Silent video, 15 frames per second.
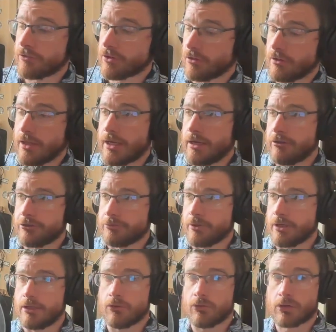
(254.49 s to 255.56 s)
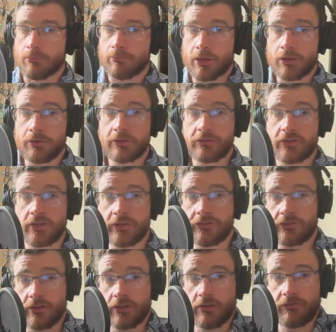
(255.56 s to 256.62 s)
I've got there is my little component
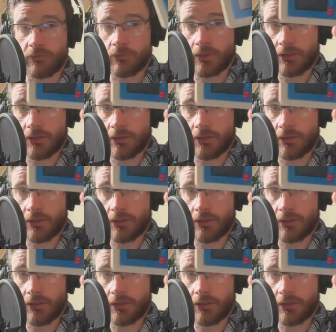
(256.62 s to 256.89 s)
tester for when